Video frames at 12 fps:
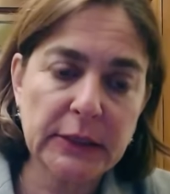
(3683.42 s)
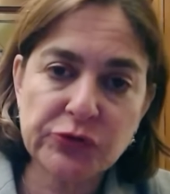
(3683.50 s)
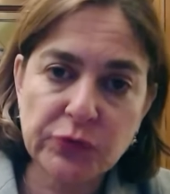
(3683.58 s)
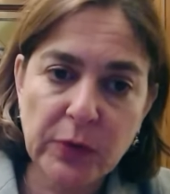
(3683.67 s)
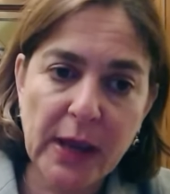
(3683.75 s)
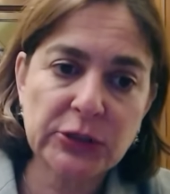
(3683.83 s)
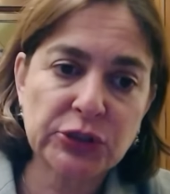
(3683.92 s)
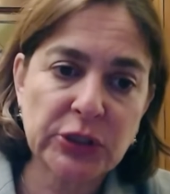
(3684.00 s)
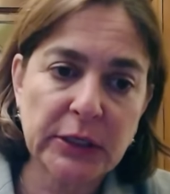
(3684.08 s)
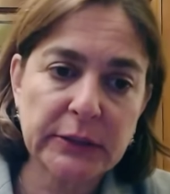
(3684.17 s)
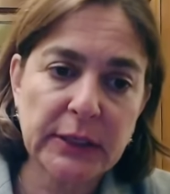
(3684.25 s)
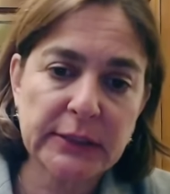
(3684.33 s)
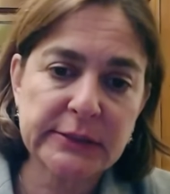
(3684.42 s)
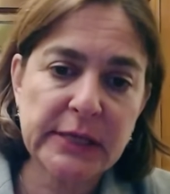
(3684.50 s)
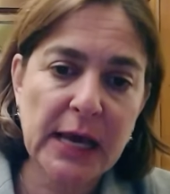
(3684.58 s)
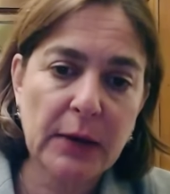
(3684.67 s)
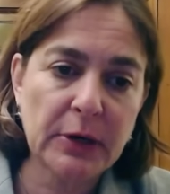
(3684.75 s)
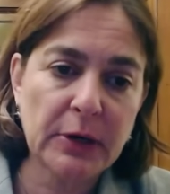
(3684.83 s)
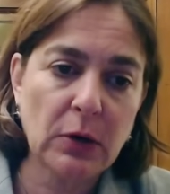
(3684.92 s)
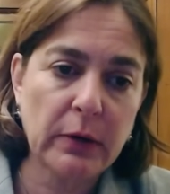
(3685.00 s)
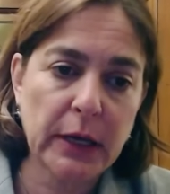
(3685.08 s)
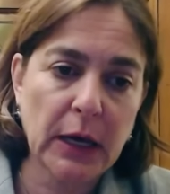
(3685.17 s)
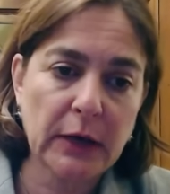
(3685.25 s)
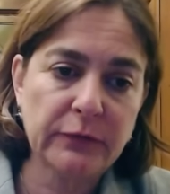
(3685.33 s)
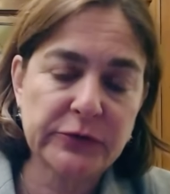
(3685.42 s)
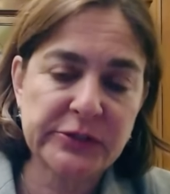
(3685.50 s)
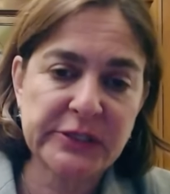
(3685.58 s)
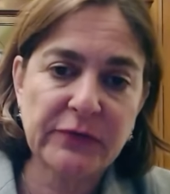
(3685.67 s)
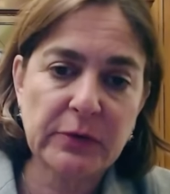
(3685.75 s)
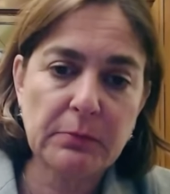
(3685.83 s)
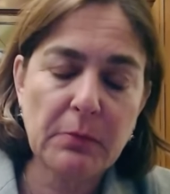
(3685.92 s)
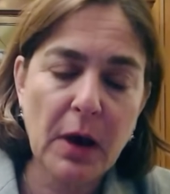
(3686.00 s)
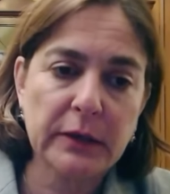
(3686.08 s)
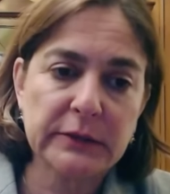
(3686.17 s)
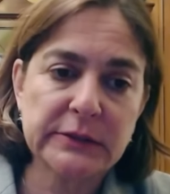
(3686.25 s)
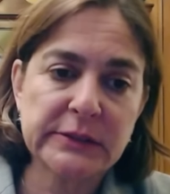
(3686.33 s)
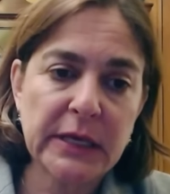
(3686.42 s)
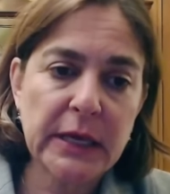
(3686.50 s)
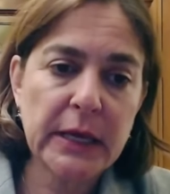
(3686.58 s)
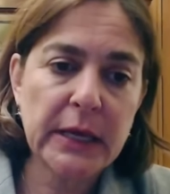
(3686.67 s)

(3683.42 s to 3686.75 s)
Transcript: insurrection that's now been going on for 7 months.